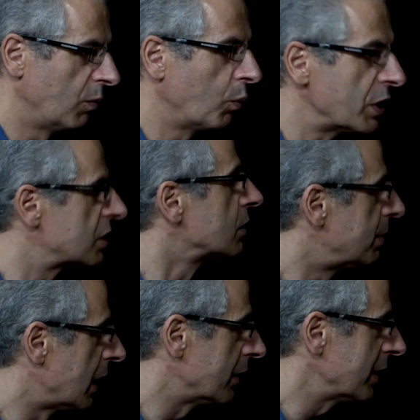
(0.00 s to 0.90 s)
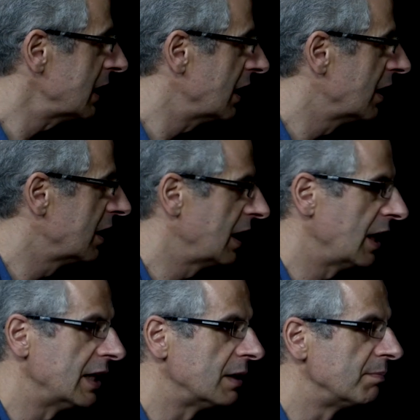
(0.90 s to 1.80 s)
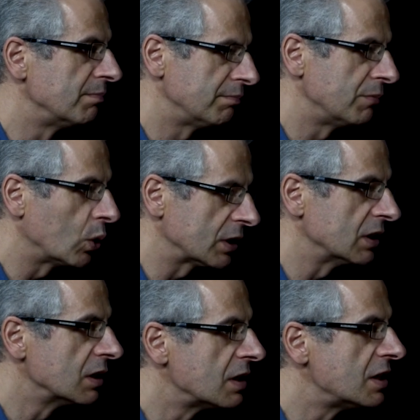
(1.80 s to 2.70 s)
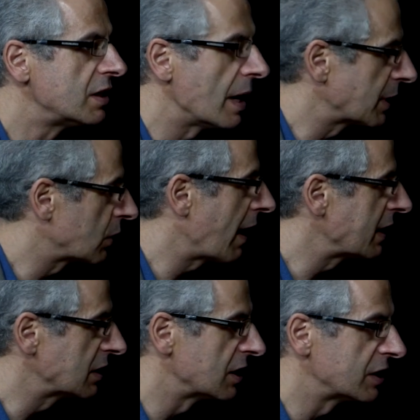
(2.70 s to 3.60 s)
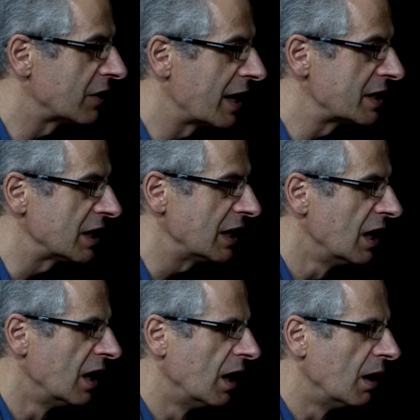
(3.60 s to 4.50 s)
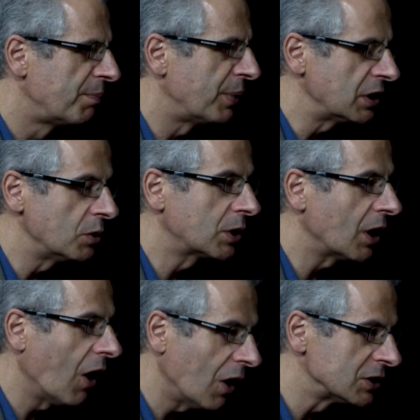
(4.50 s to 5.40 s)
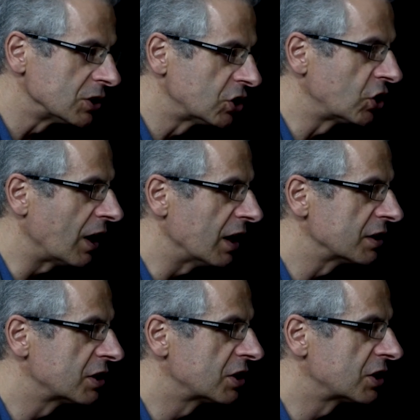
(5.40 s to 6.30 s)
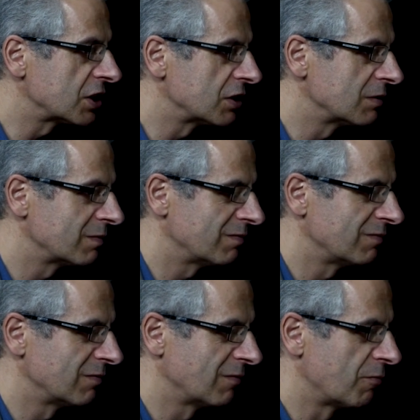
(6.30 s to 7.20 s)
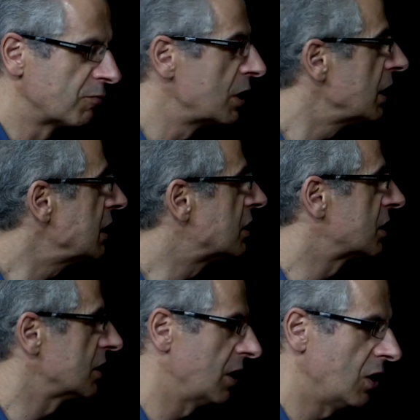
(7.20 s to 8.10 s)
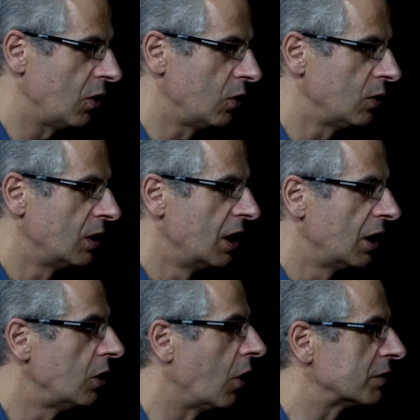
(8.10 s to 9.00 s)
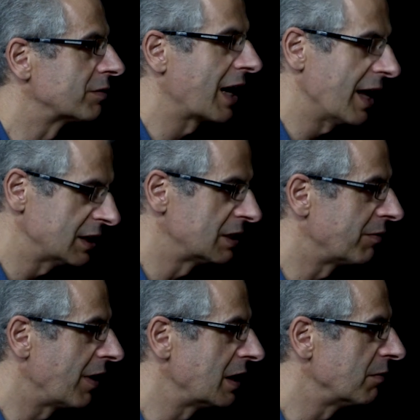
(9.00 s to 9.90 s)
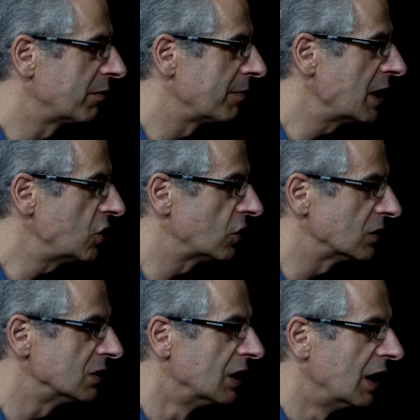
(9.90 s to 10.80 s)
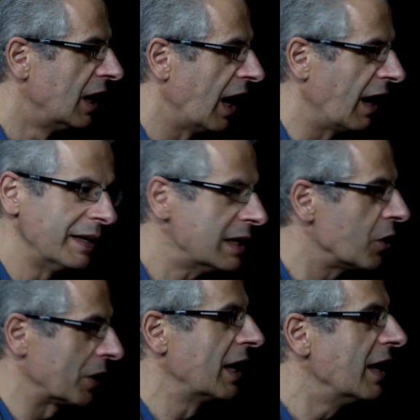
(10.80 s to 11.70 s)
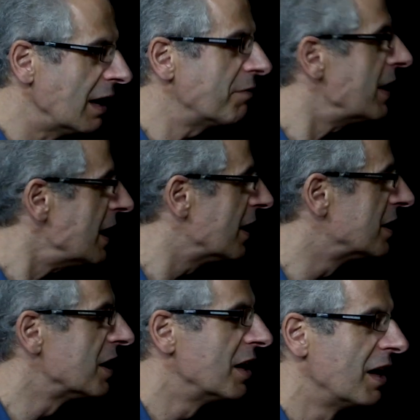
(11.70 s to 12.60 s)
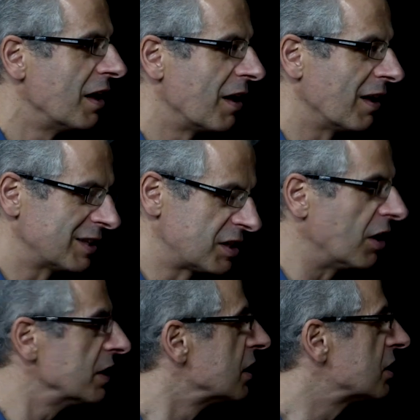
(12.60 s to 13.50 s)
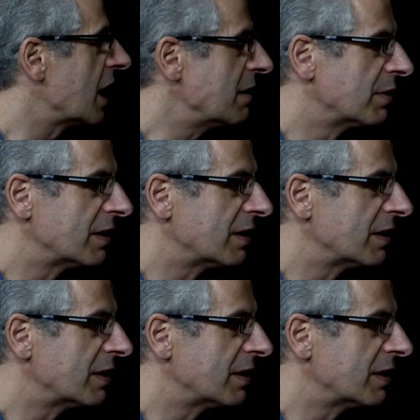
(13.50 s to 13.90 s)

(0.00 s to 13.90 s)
whistleblowing in a modern democratic society, but you can't just release a whole lot of classified information. I mean, look, if he had done the same